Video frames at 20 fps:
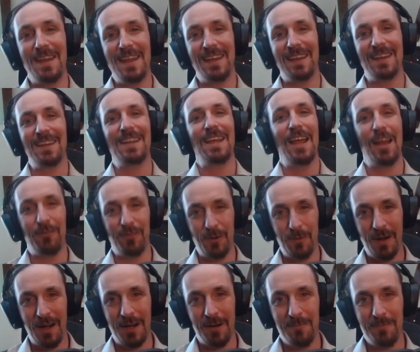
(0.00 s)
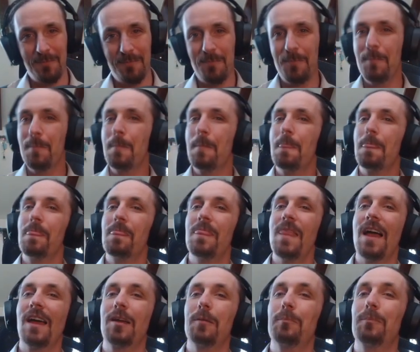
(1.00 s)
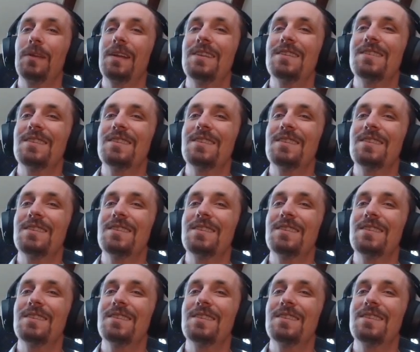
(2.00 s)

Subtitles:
naked everywhere. That completes